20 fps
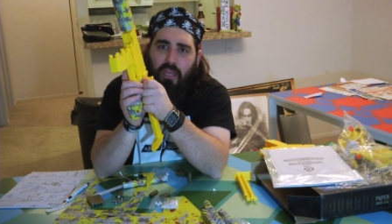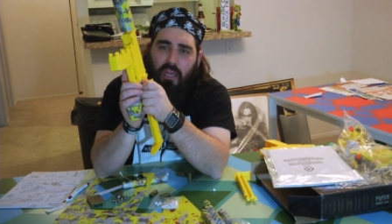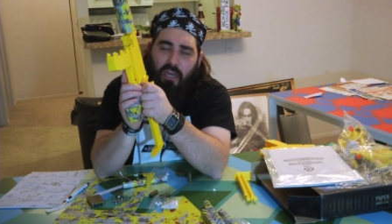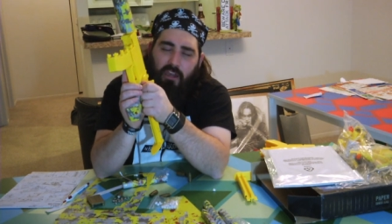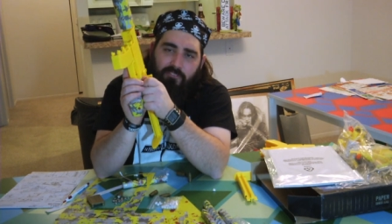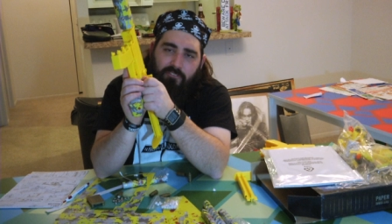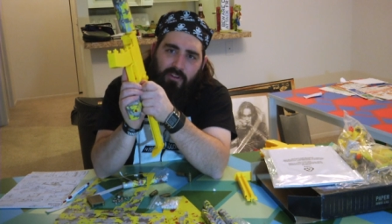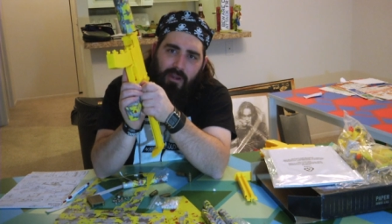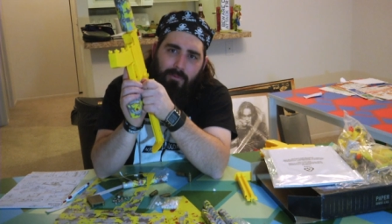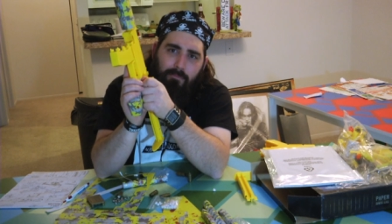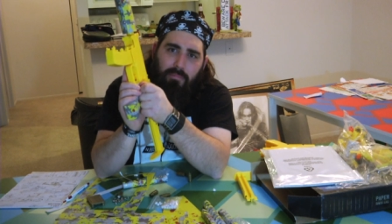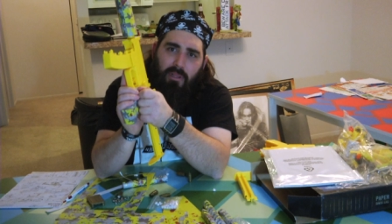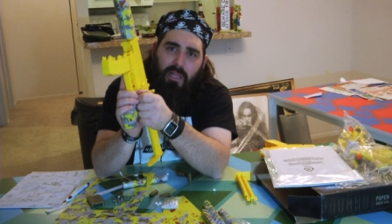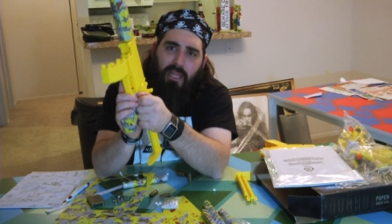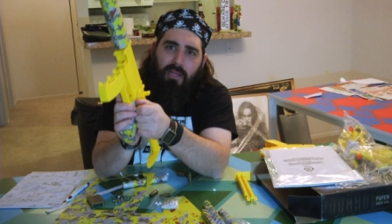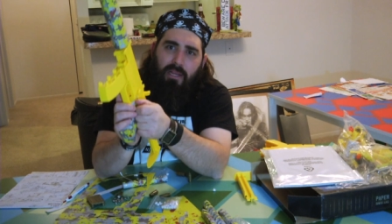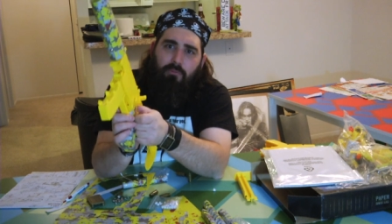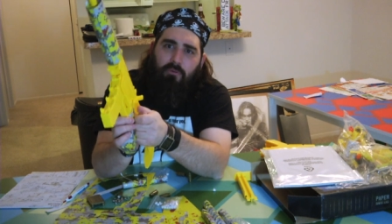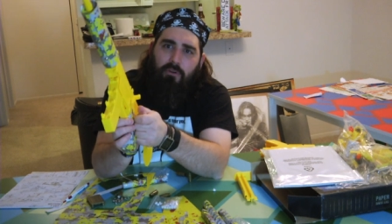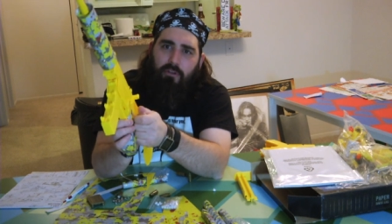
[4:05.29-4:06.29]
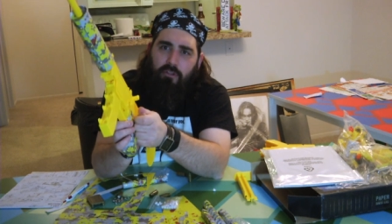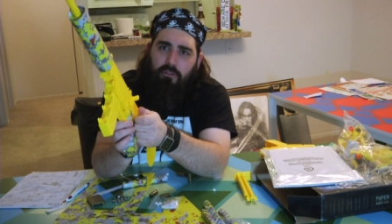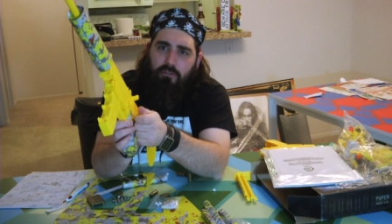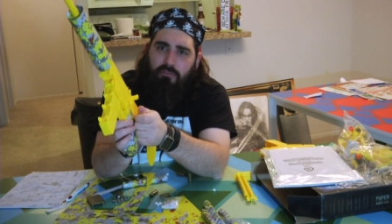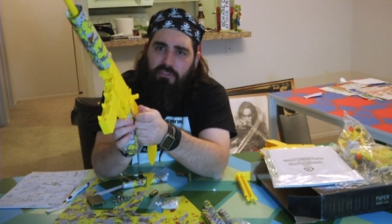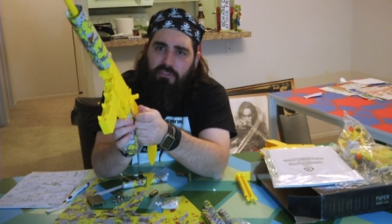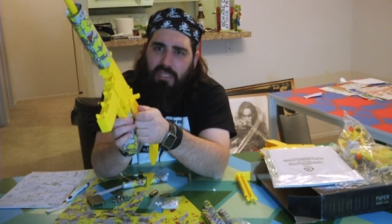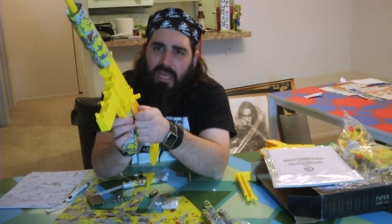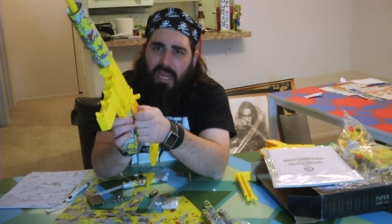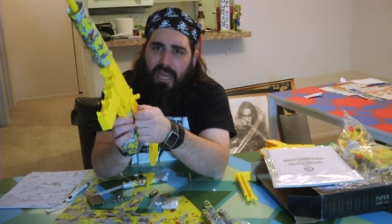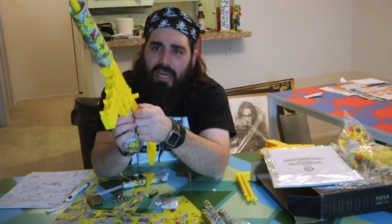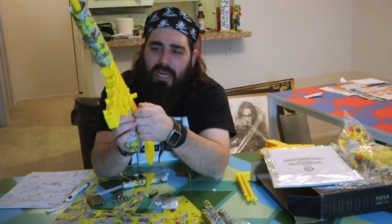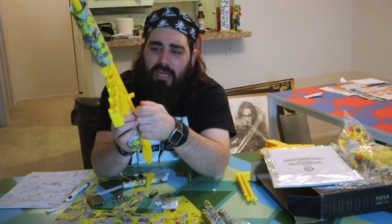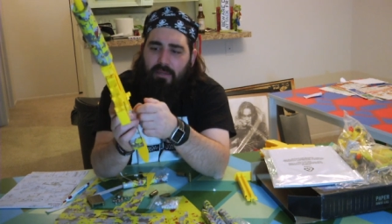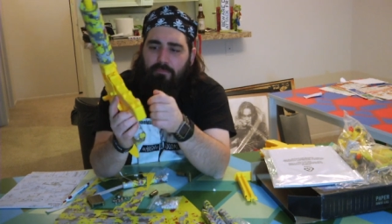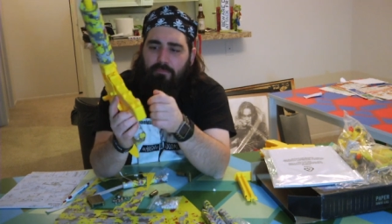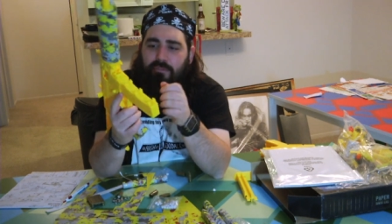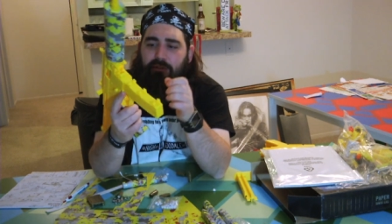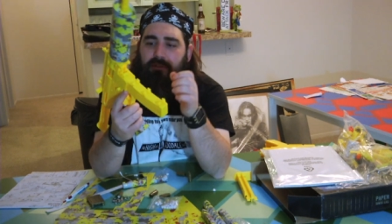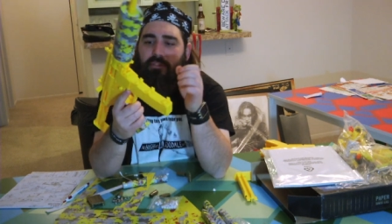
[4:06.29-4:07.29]
And if I'm playing one of those
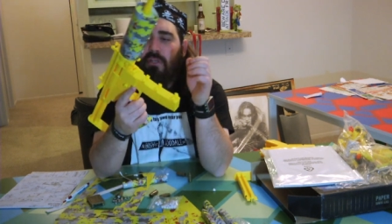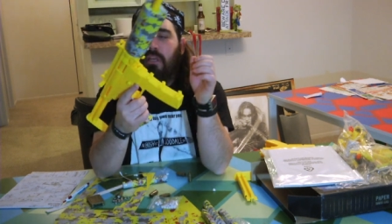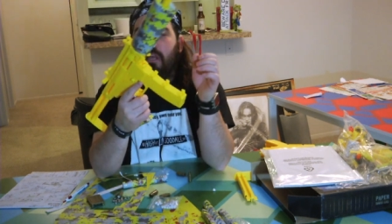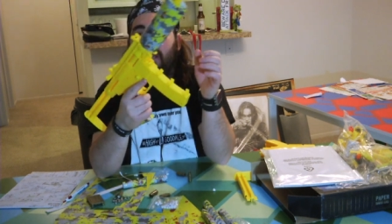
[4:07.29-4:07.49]
games,